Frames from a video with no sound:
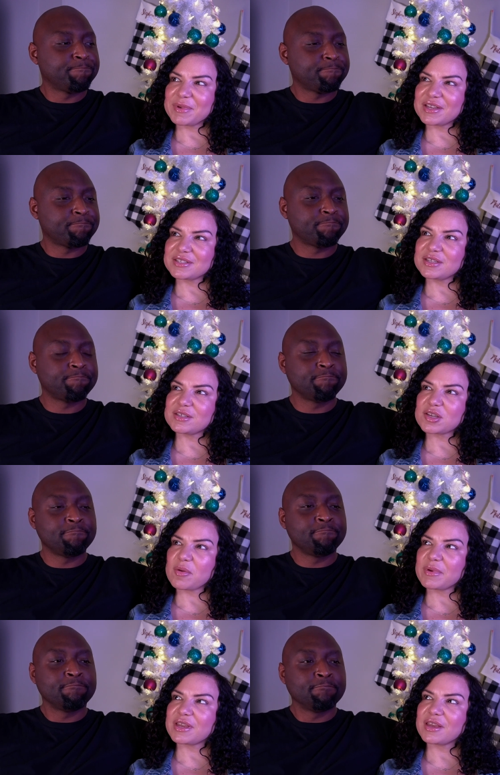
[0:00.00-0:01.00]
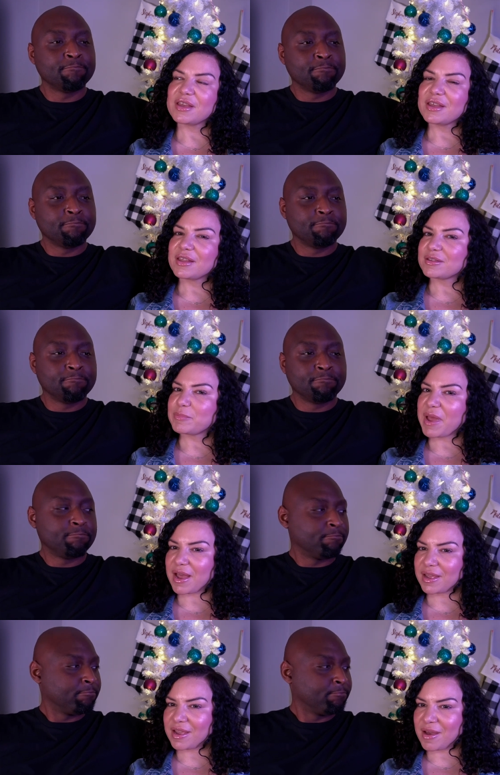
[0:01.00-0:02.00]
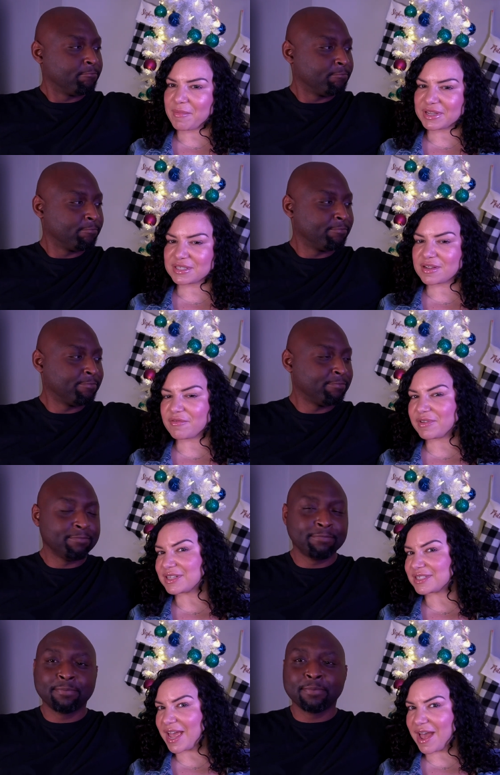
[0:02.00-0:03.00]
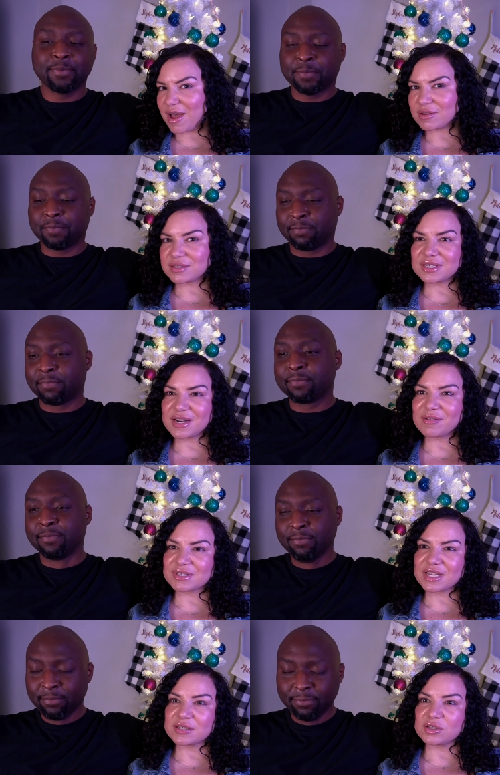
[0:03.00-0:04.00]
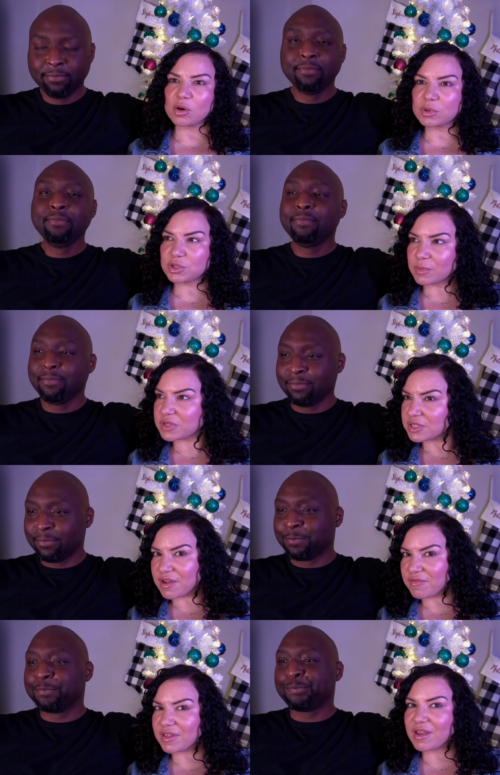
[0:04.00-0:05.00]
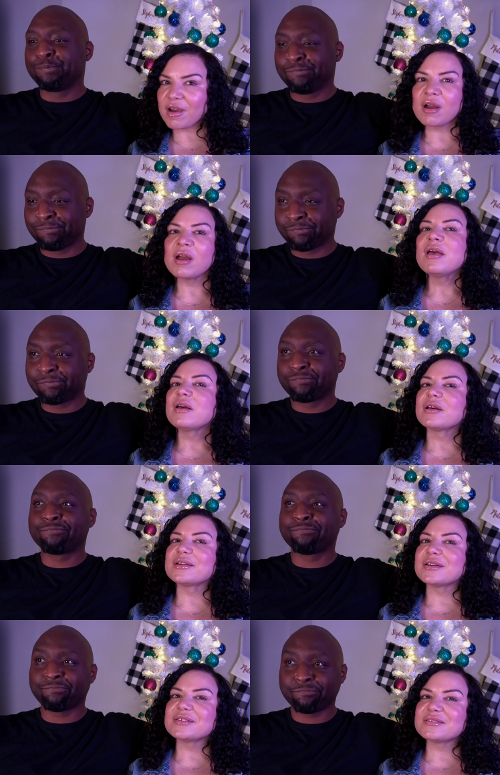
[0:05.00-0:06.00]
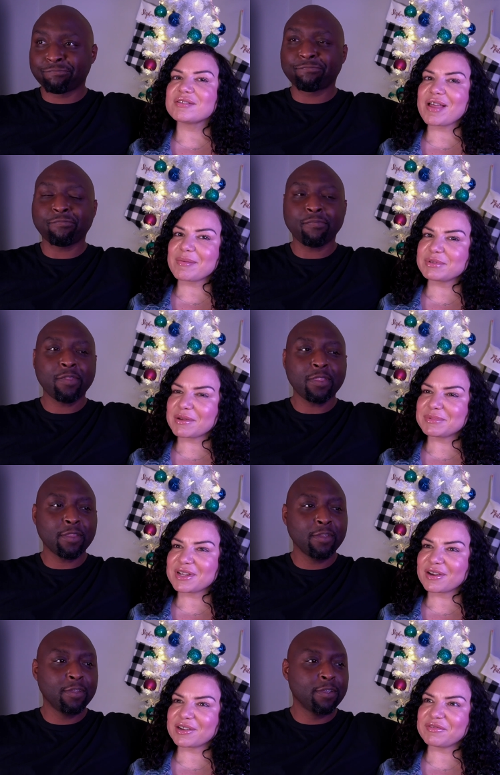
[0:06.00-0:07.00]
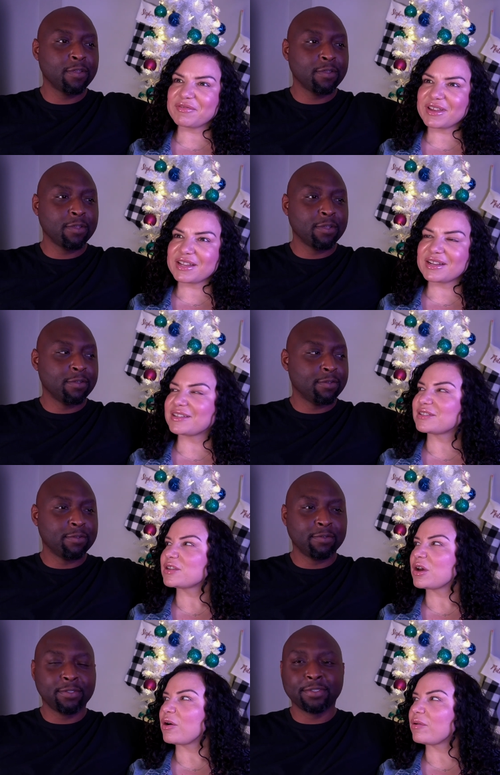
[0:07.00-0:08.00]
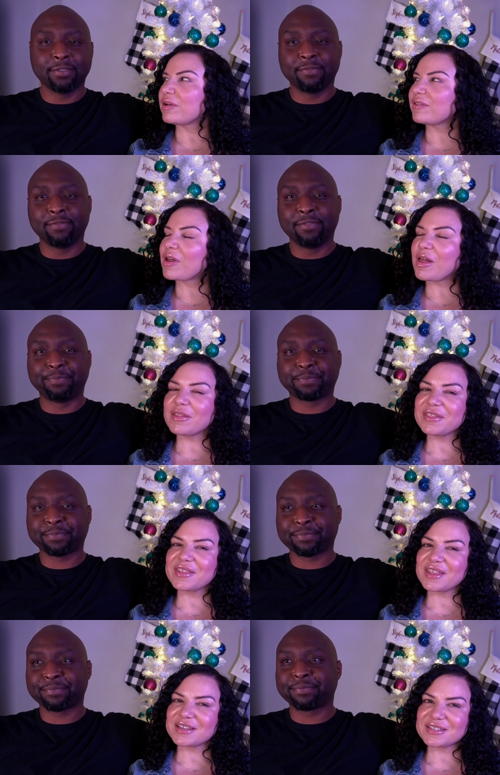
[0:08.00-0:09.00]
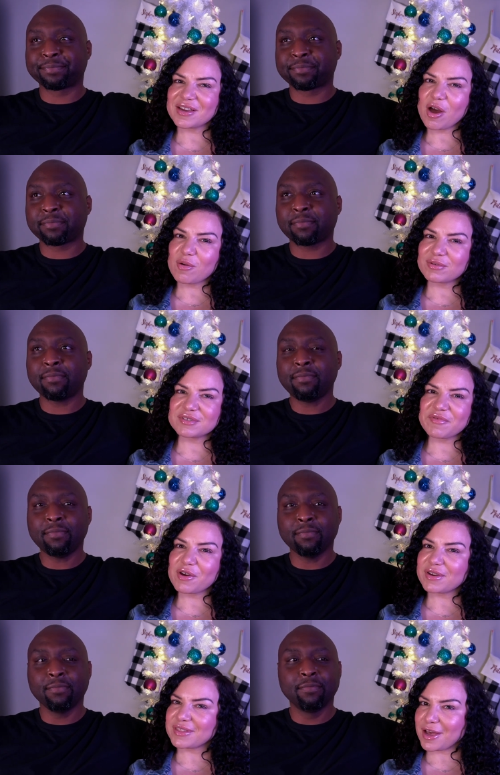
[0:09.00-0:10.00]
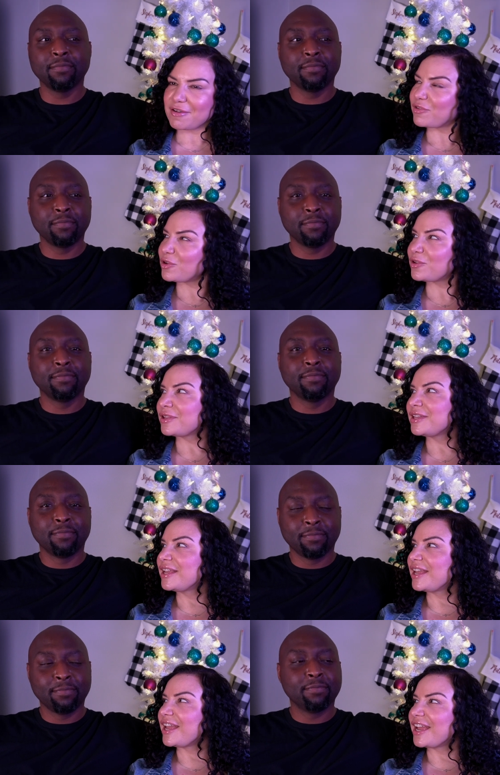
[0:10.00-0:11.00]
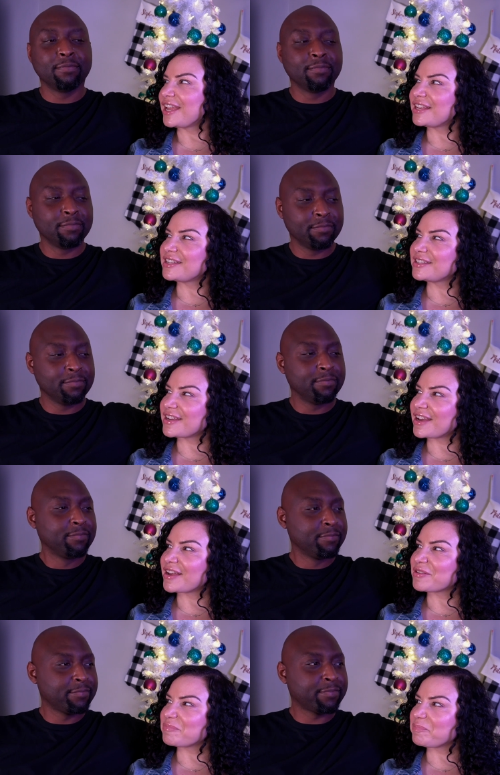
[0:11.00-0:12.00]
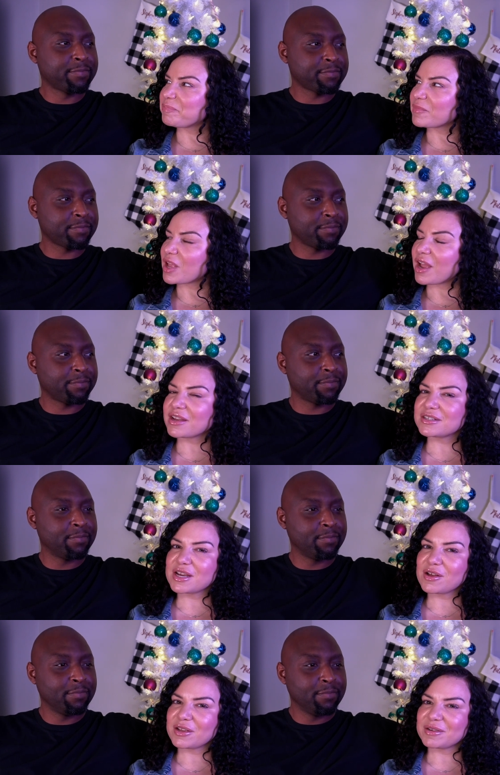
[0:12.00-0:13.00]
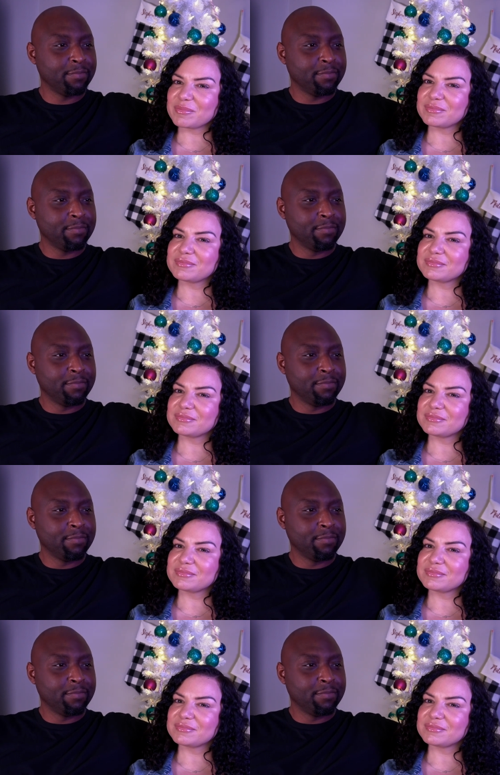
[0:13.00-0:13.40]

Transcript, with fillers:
Speaker 1: because he saw me packing up my stuff at his house and I was like, don't put too much stuff in there because the laptop's not going to fit. And so all of the things he got was very thoughtful and um, I could tell he,